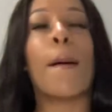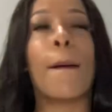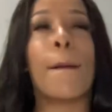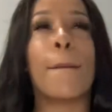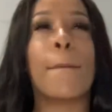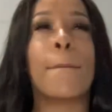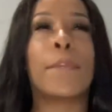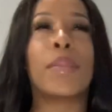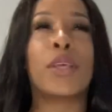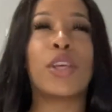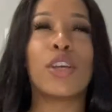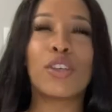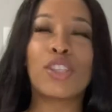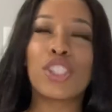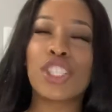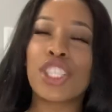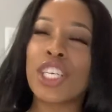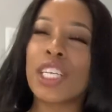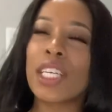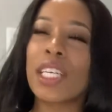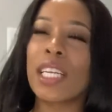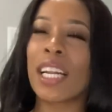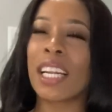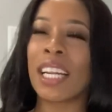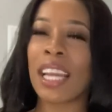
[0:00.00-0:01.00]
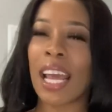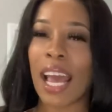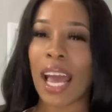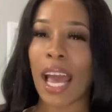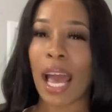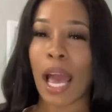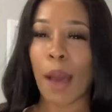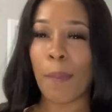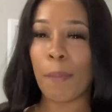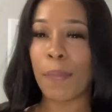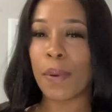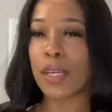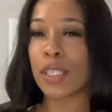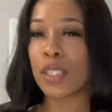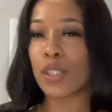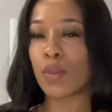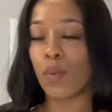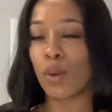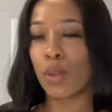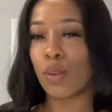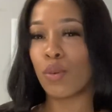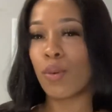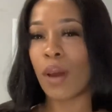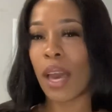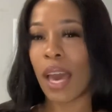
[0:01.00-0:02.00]
Usually that happens
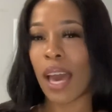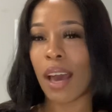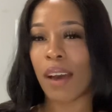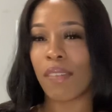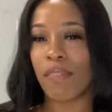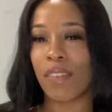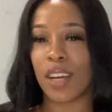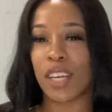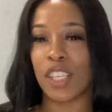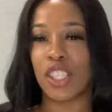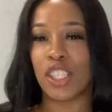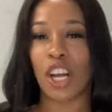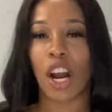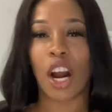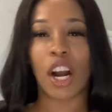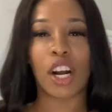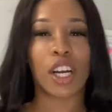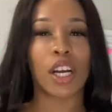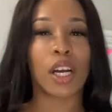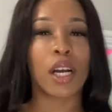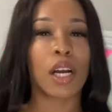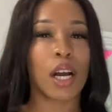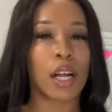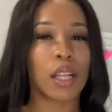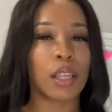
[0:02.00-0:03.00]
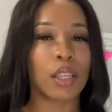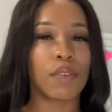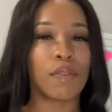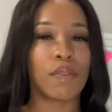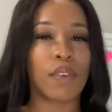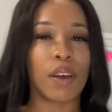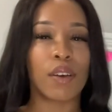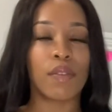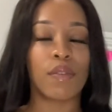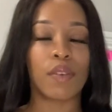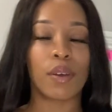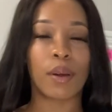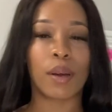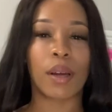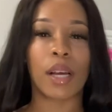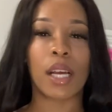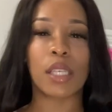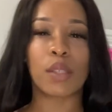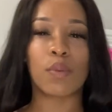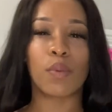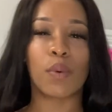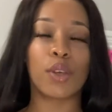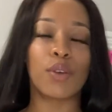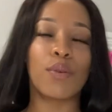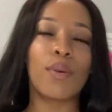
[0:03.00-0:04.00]
when you have a darker color velvet, because
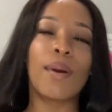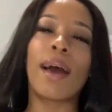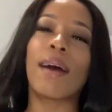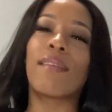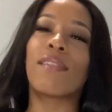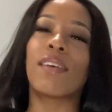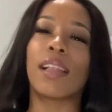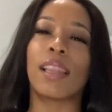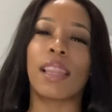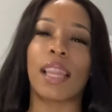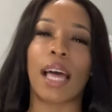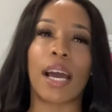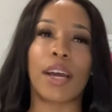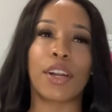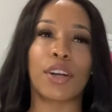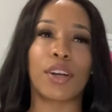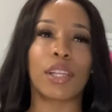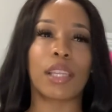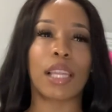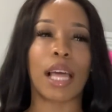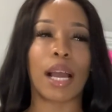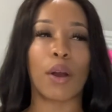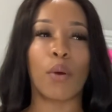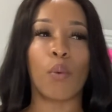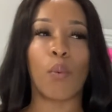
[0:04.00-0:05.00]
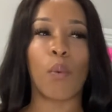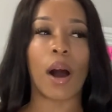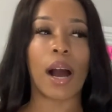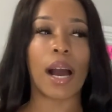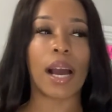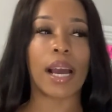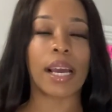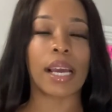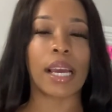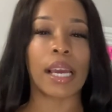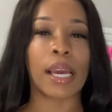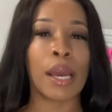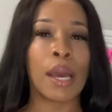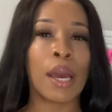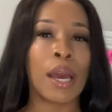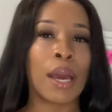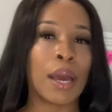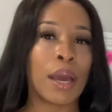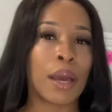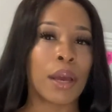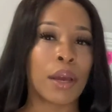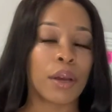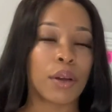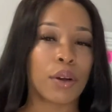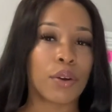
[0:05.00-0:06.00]
when you have a lighter like white,
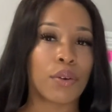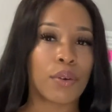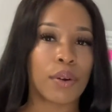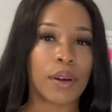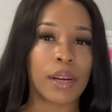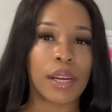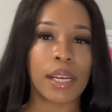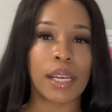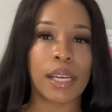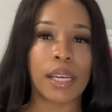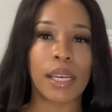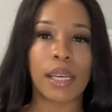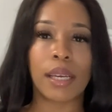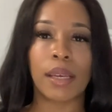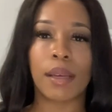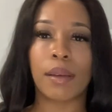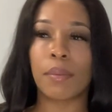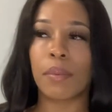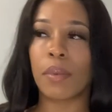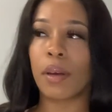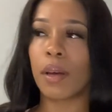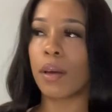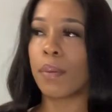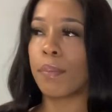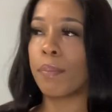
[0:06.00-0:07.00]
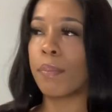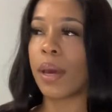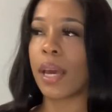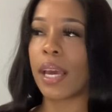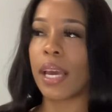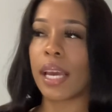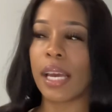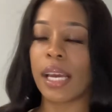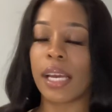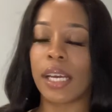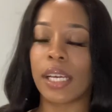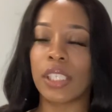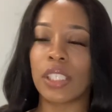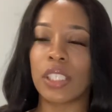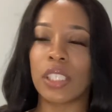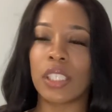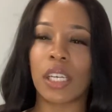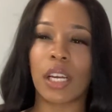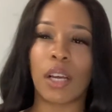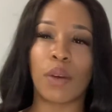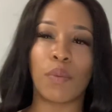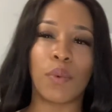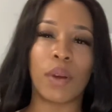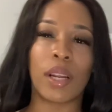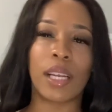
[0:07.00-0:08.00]
cream, beige,
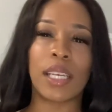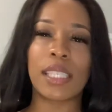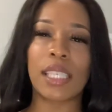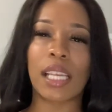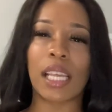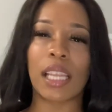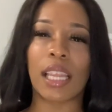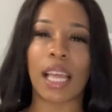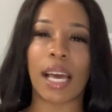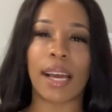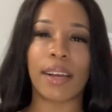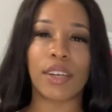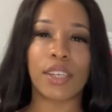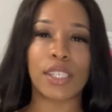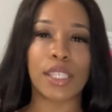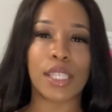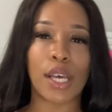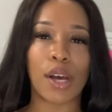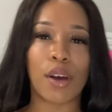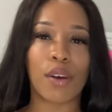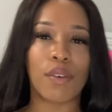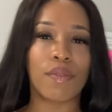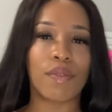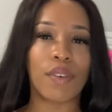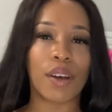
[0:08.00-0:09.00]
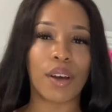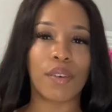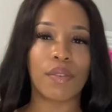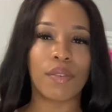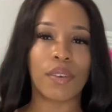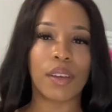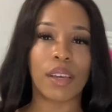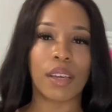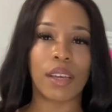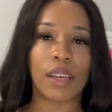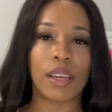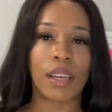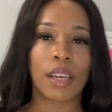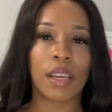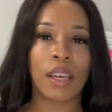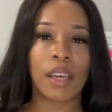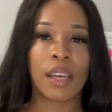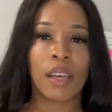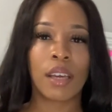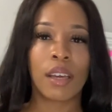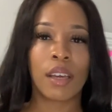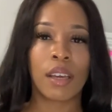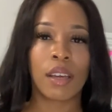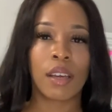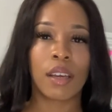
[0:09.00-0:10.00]
when it's a lighter tone velvet,
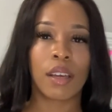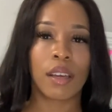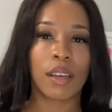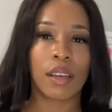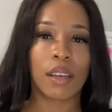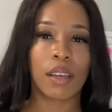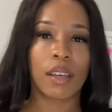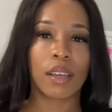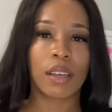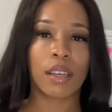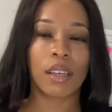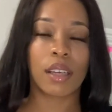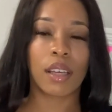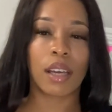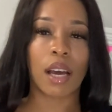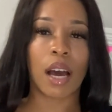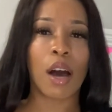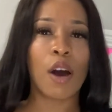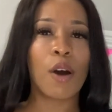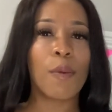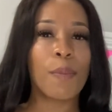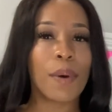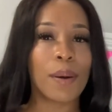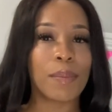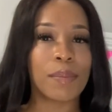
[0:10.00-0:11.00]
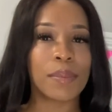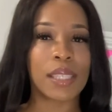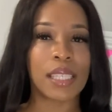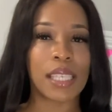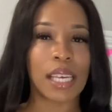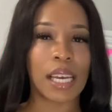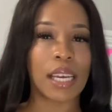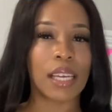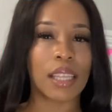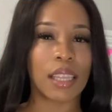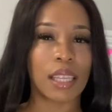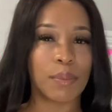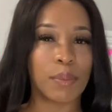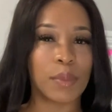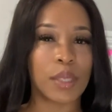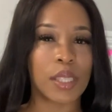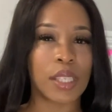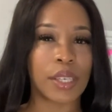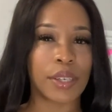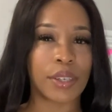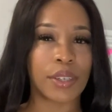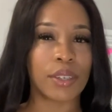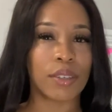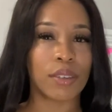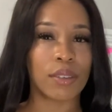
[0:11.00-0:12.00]
I hope I'm saying the
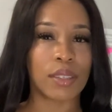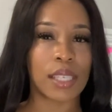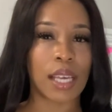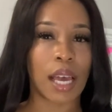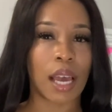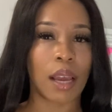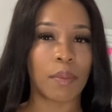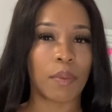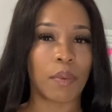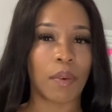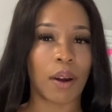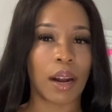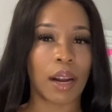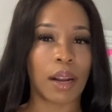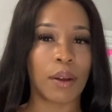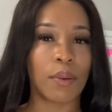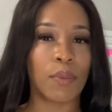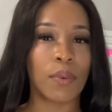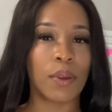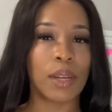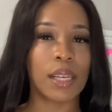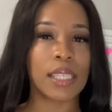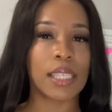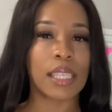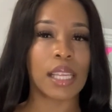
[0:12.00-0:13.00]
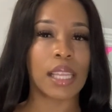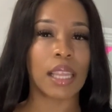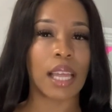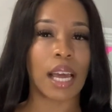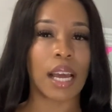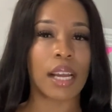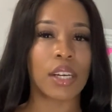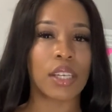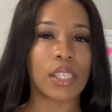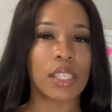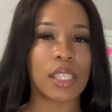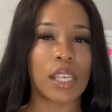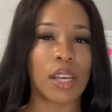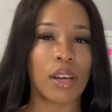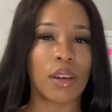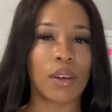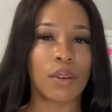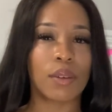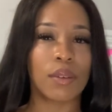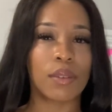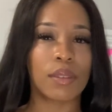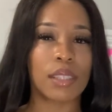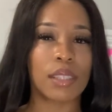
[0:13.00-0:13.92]
material type right. When it's a lighter tone